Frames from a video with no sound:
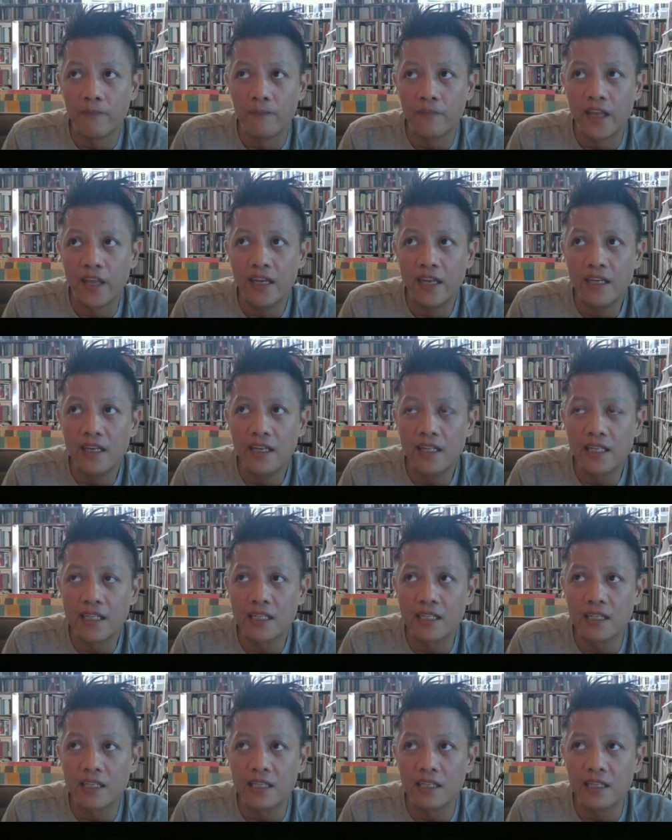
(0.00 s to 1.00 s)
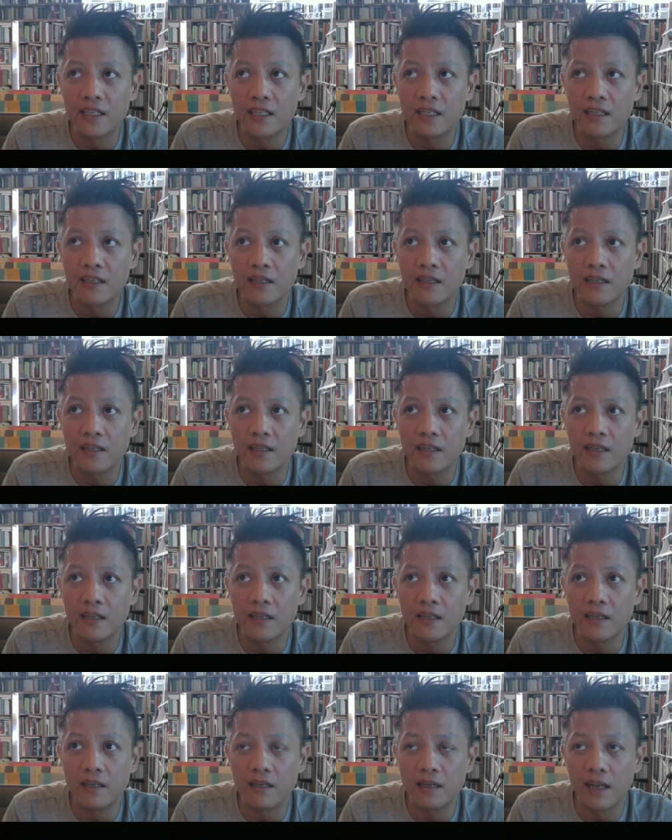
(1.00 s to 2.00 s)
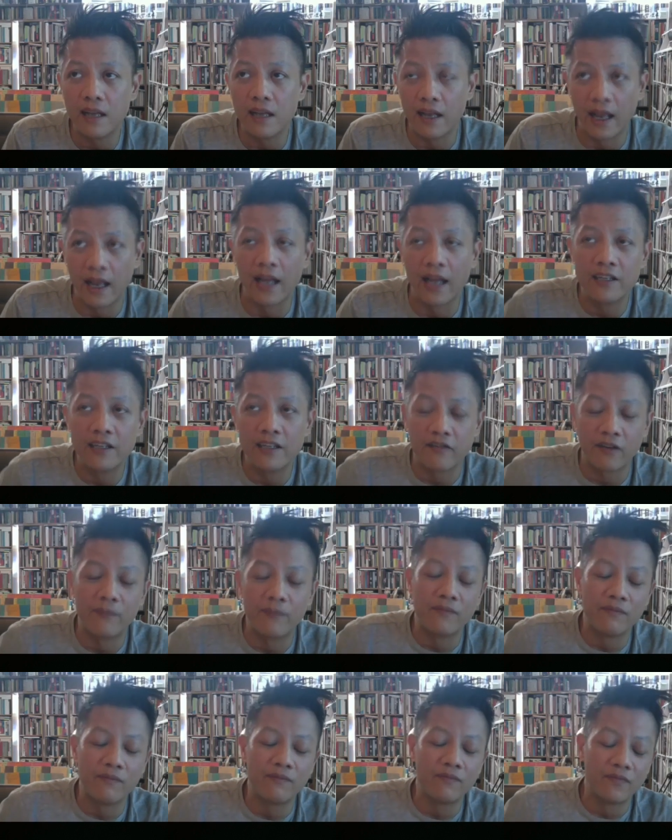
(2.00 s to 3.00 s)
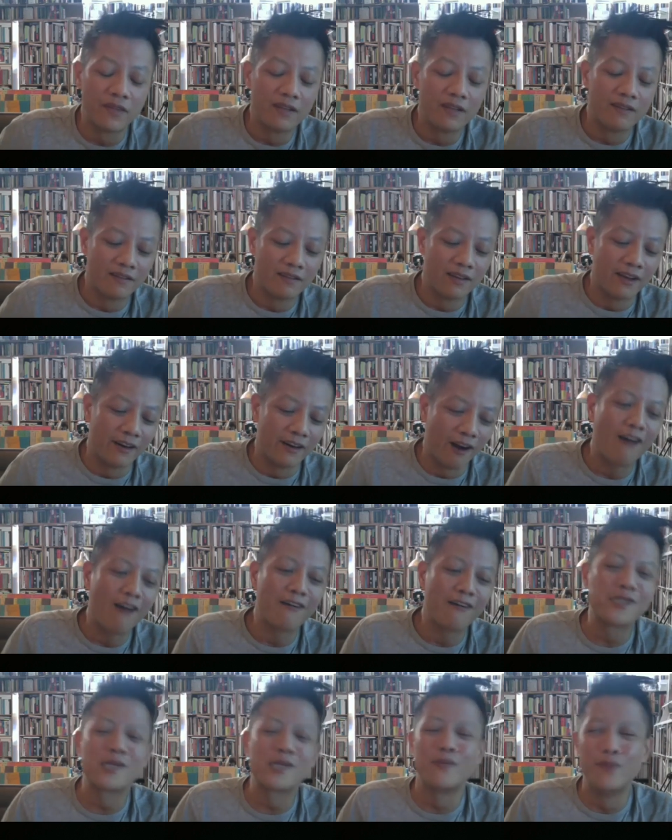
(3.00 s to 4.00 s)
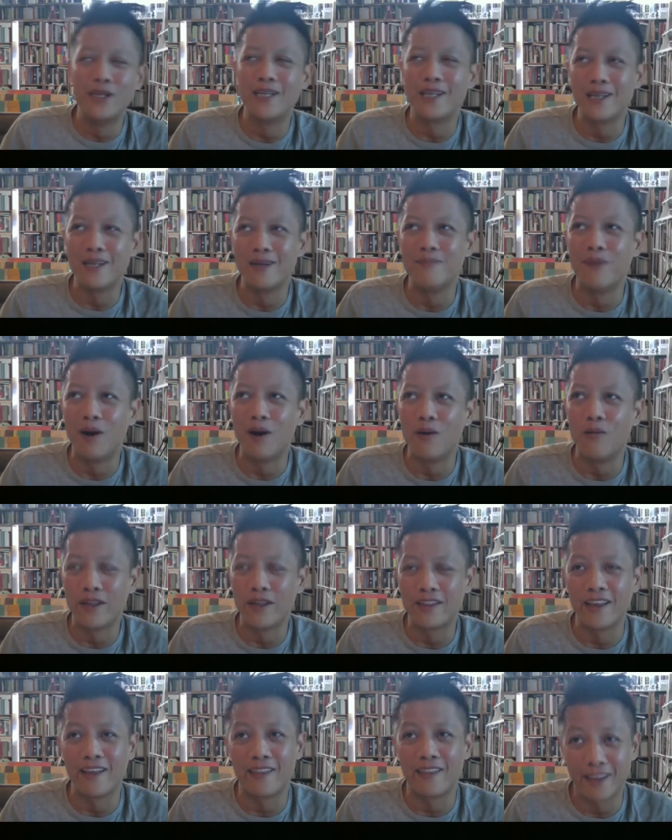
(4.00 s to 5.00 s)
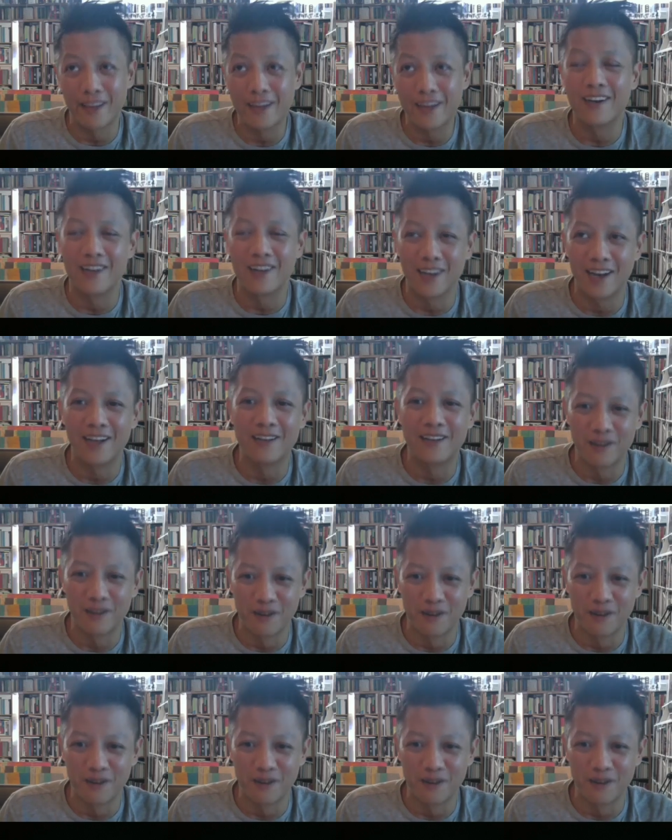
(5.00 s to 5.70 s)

they need to see, at least from an artist speaking about what they think a collector